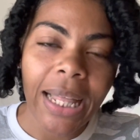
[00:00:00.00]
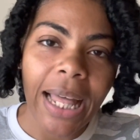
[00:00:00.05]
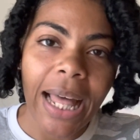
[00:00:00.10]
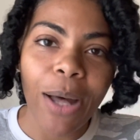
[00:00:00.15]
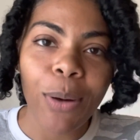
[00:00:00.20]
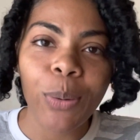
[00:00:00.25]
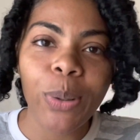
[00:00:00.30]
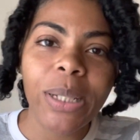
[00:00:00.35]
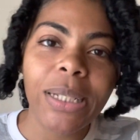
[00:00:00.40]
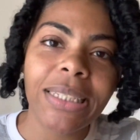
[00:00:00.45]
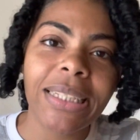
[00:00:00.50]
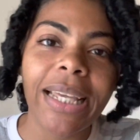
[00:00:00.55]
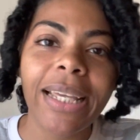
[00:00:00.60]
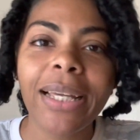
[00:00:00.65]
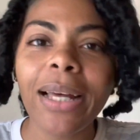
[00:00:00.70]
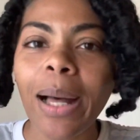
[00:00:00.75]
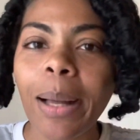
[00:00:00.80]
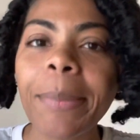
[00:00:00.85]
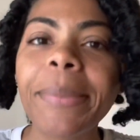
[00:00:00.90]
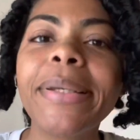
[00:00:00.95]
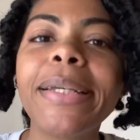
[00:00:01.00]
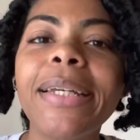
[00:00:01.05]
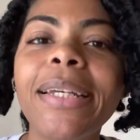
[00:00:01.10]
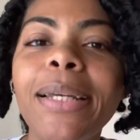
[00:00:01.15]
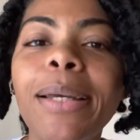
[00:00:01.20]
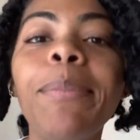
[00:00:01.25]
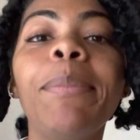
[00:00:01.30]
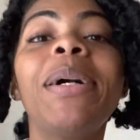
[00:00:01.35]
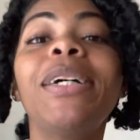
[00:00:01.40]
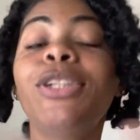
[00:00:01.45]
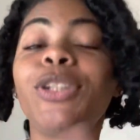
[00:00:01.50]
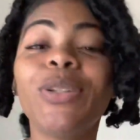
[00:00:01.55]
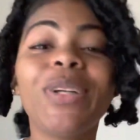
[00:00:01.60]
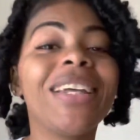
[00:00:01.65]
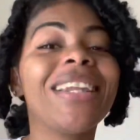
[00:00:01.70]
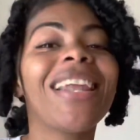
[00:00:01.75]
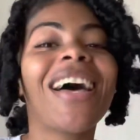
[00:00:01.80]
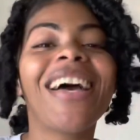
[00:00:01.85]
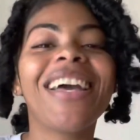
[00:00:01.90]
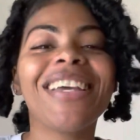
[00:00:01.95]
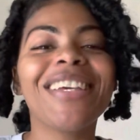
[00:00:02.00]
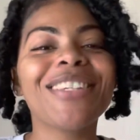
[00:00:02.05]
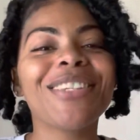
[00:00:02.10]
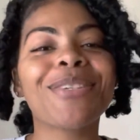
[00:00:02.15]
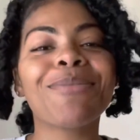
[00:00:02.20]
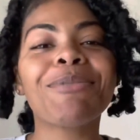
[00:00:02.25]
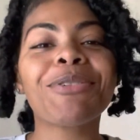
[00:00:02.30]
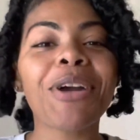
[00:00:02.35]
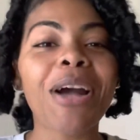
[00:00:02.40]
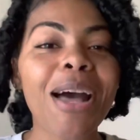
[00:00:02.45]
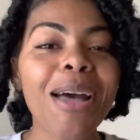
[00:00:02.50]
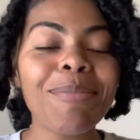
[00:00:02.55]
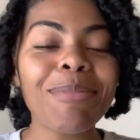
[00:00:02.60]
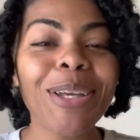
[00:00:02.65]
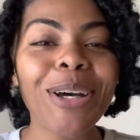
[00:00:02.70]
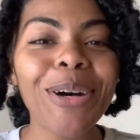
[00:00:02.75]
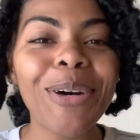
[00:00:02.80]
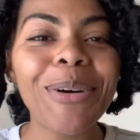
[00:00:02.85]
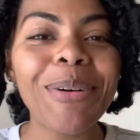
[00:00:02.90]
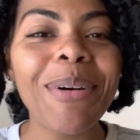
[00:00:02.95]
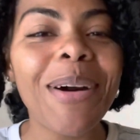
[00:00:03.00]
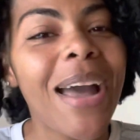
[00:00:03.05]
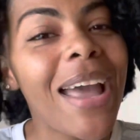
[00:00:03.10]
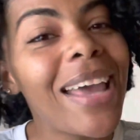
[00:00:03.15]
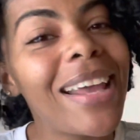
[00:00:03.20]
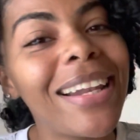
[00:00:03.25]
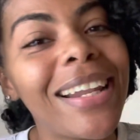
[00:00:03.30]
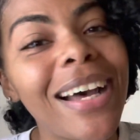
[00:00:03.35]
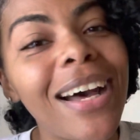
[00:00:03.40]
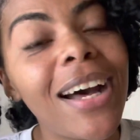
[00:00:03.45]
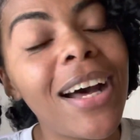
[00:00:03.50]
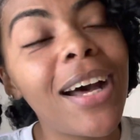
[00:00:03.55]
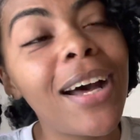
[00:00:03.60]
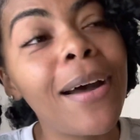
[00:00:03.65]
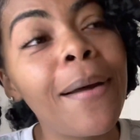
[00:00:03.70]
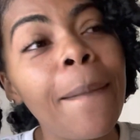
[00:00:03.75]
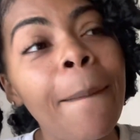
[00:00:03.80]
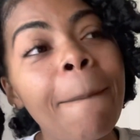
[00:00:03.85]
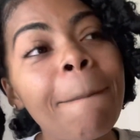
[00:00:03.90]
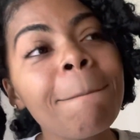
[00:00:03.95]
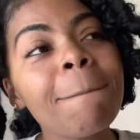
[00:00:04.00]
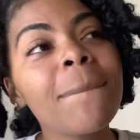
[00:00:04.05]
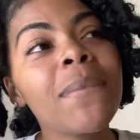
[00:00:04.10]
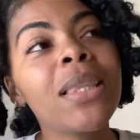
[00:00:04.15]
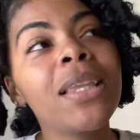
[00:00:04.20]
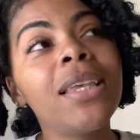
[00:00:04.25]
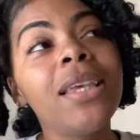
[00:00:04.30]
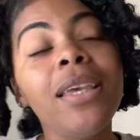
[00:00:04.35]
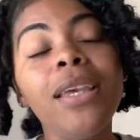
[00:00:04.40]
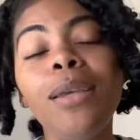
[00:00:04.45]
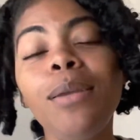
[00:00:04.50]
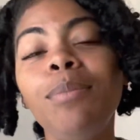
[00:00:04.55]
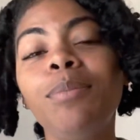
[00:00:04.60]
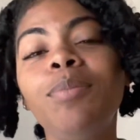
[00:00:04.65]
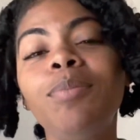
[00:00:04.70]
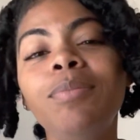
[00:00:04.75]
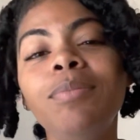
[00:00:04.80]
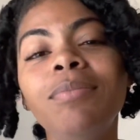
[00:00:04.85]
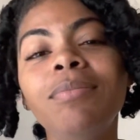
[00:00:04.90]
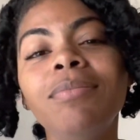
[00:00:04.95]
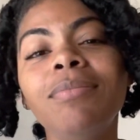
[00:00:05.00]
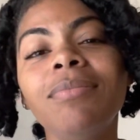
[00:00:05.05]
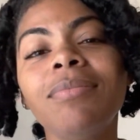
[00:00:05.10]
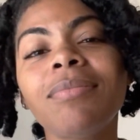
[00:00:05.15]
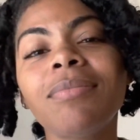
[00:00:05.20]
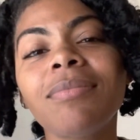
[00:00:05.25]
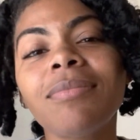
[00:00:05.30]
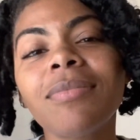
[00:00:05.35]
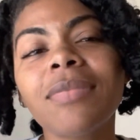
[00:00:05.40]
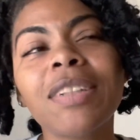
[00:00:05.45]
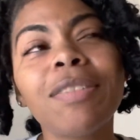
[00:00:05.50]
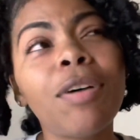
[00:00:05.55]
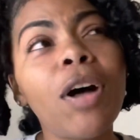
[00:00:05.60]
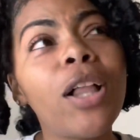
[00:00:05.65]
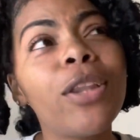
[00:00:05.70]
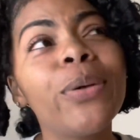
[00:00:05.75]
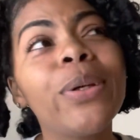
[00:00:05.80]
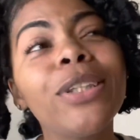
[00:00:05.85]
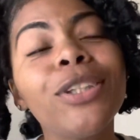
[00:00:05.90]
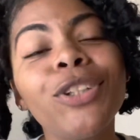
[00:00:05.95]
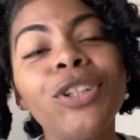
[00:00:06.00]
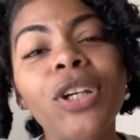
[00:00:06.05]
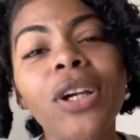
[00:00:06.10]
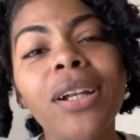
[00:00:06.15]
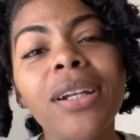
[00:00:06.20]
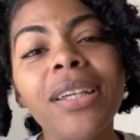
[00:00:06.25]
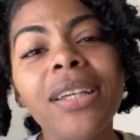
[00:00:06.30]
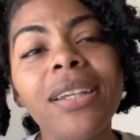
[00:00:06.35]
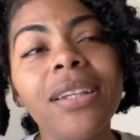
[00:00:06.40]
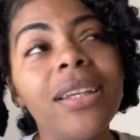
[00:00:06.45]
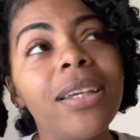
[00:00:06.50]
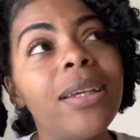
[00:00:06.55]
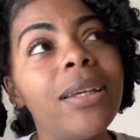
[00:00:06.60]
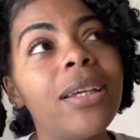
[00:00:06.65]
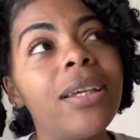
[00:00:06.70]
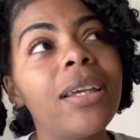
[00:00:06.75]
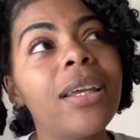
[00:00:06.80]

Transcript: I would say comment, but you can like and subscribe, though, and keep following the journey you did.